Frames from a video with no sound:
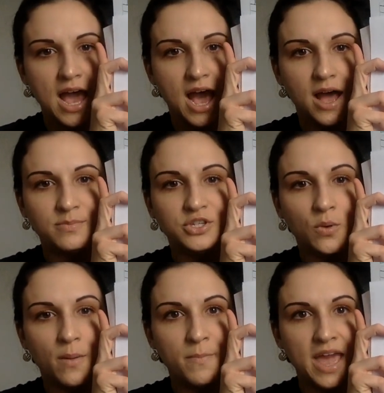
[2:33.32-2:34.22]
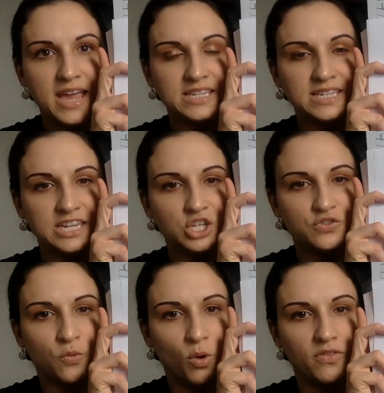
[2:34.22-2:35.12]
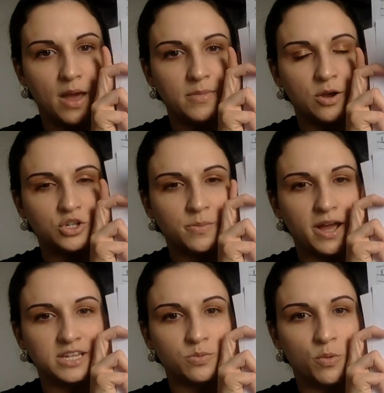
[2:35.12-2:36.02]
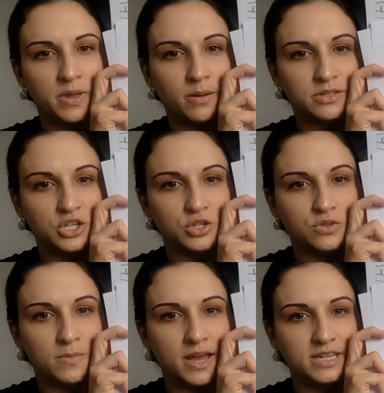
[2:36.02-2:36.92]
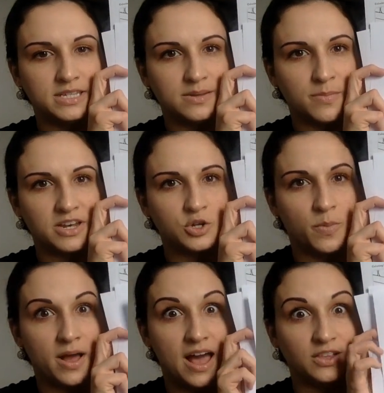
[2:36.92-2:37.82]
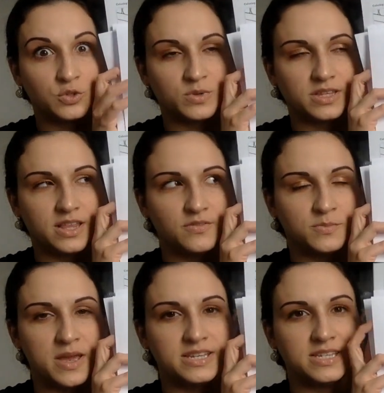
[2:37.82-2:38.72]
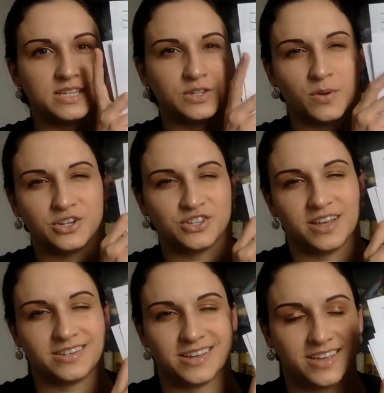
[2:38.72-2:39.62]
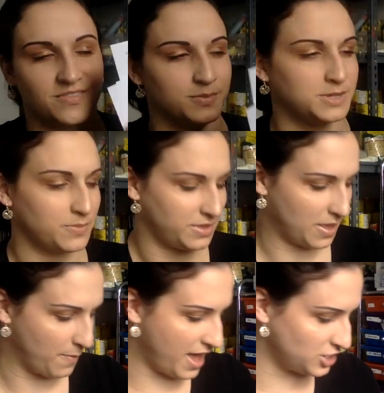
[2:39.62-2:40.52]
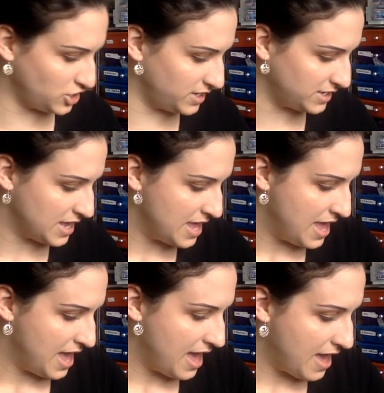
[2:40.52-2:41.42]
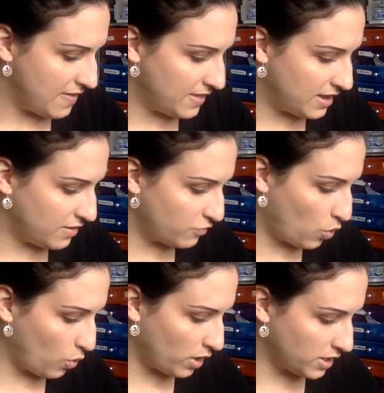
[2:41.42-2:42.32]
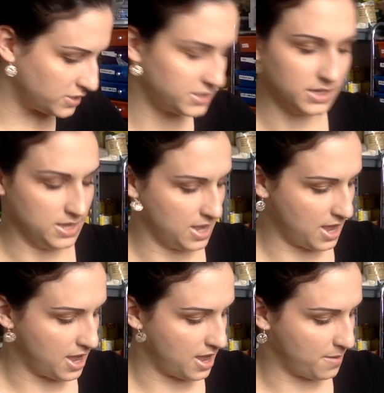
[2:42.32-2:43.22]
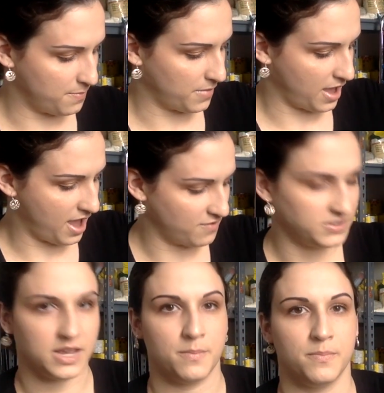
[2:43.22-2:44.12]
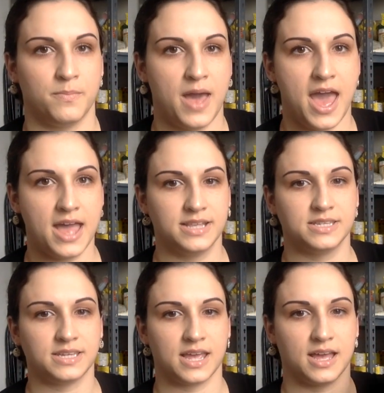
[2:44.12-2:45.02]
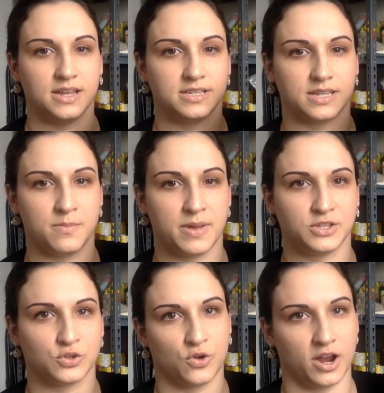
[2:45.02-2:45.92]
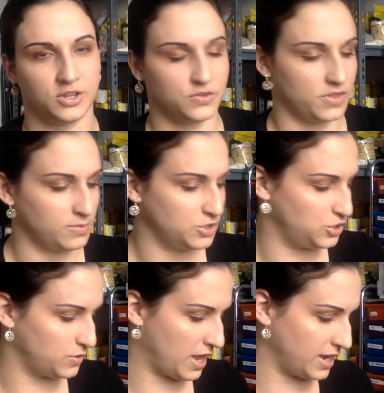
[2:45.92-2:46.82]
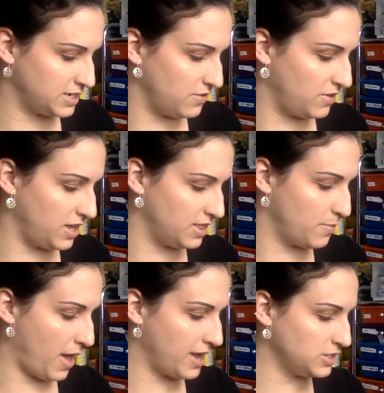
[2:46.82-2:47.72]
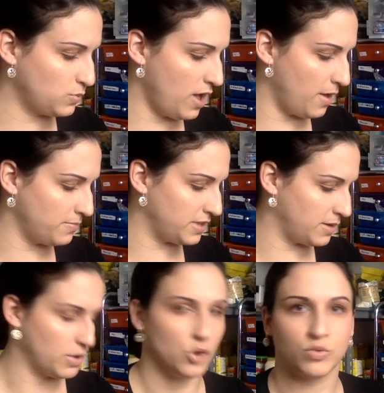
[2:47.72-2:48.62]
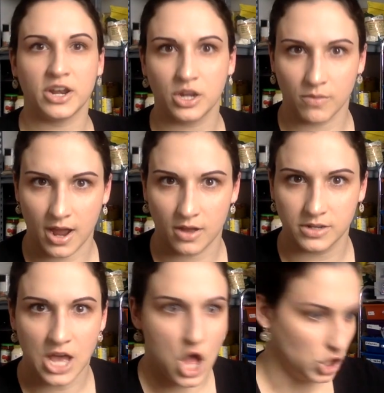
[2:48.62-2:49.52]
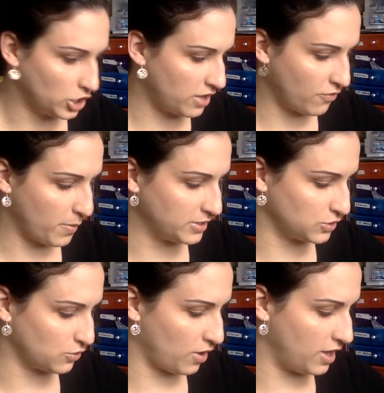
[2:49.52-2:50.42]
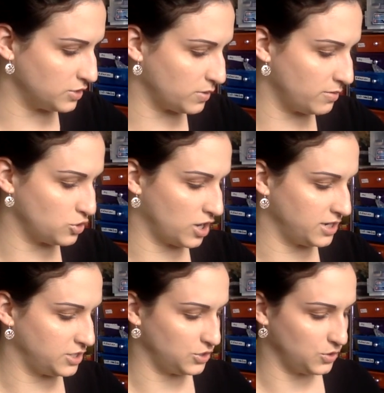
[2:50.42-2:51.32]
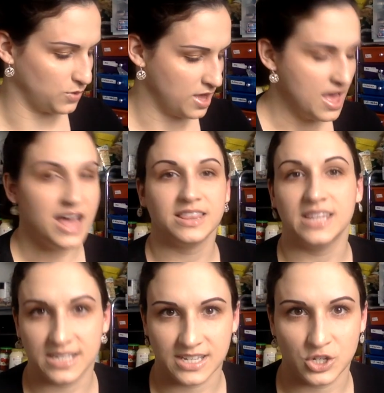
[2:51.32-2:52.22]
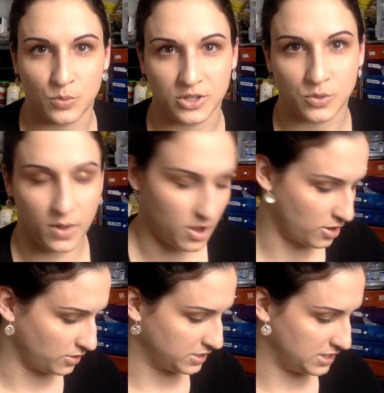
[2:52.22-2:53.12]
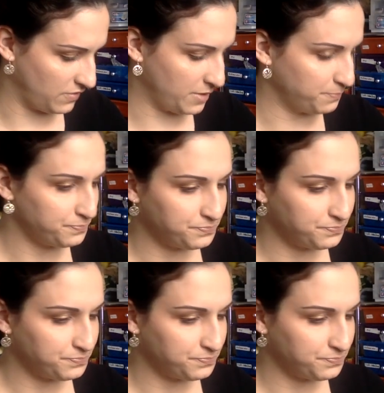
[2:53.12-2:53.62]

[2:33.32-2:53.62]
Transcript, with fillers: Um, so a maze each for them. No, Tobias won't be able to do the maze, but Tob Alice really loves mazes, so I just like to give them something that matches. And then, of course, um, I have some pens and some pencil crayons for them to do that activity in the bag as well. Then I'm not running around looking for pencil crayons when I'm trying to listen to what's going on on the TV.